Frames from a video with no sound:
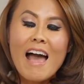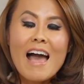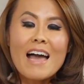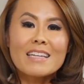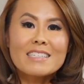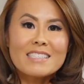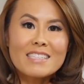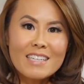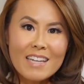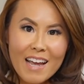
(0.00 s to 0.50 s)

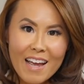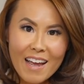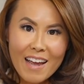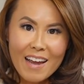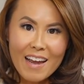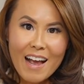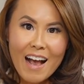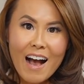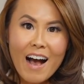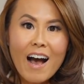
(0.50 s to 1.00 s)
And
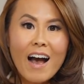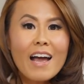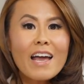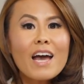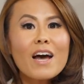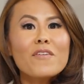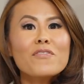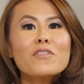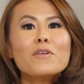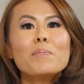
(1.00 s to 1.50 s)
today, I
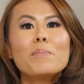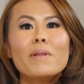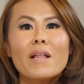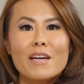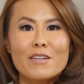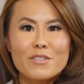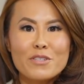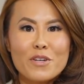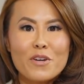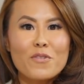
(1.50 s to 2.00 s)
have the
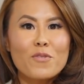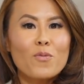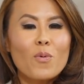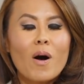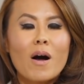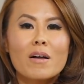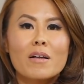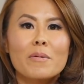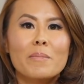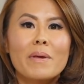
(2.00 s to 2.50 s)
pleasure of
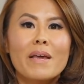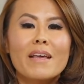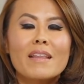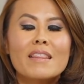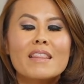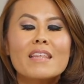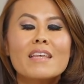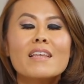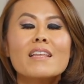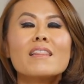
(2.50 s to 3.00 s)

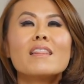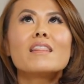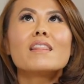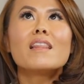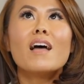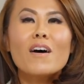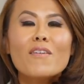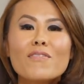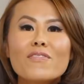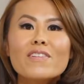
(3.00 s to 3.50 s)
welcoming the
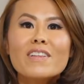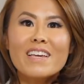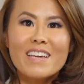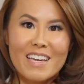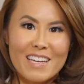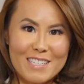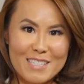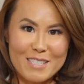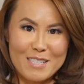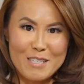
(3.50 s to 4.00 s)

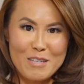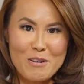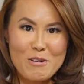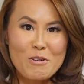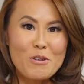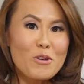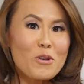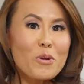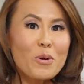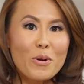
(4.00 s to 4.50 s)
loveliest
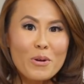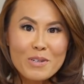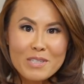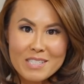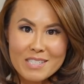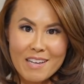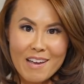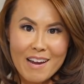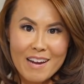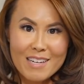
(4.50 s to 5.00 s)

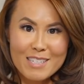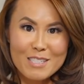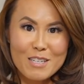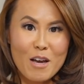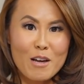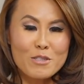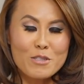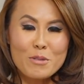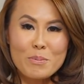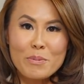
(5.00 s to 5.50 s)
neuroscience
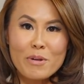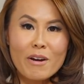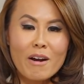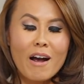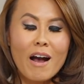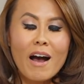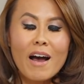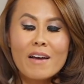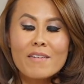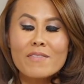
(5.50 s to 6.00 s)

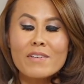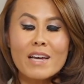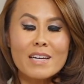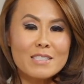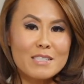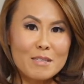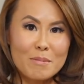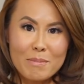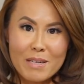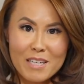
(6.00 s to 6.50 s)
entrepreneur I've
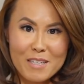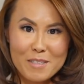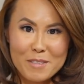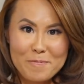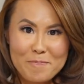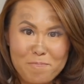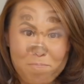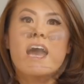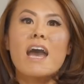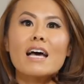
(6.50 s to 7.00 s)
yet to meet.
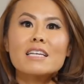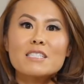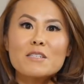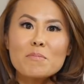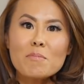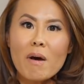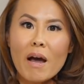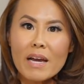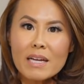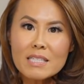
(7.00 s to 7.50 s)
As a
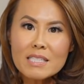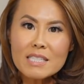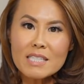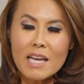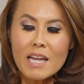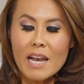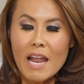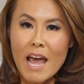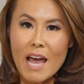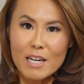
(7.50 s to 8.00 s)

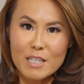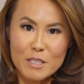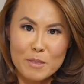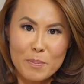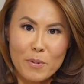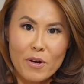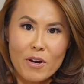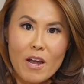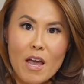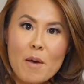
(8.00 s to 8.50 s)
mindset
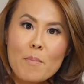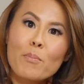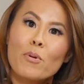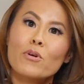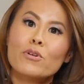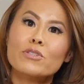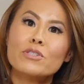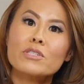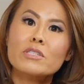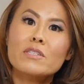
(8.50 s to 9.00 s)
expert and
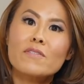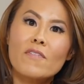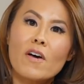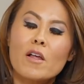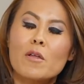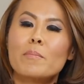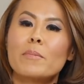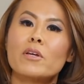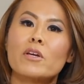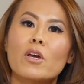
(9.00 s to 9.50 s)
personal
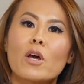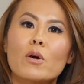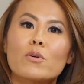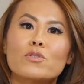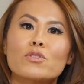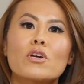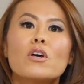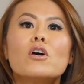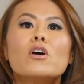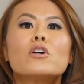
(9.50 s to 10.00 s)
development
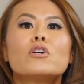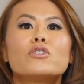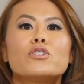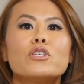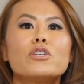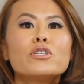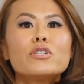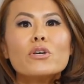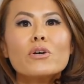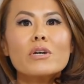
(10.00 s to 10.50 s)
coach,
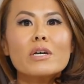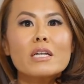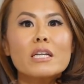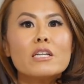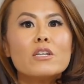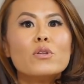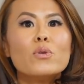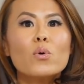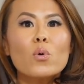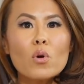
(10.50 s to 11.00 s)
she took an
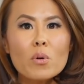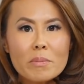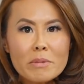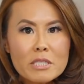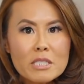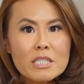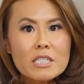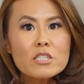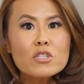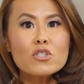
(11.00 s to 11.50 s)

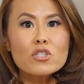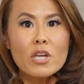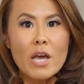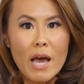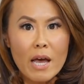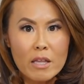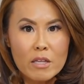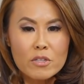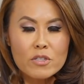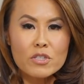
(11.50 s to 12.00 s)
enormously
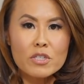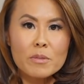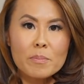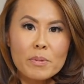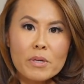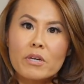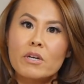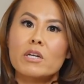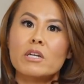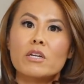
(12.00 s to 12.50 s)
challenging
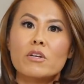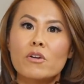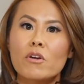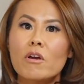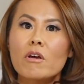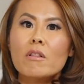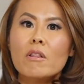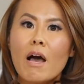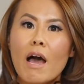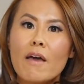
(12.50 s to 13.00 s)
period in
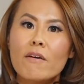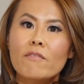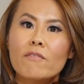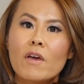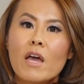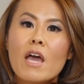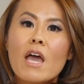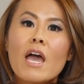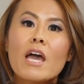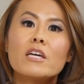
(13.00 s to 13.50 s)
her life
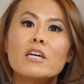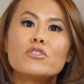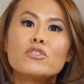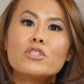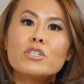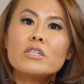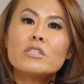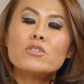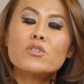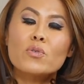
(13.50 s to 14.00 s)
and
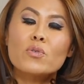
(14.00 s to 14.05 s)
she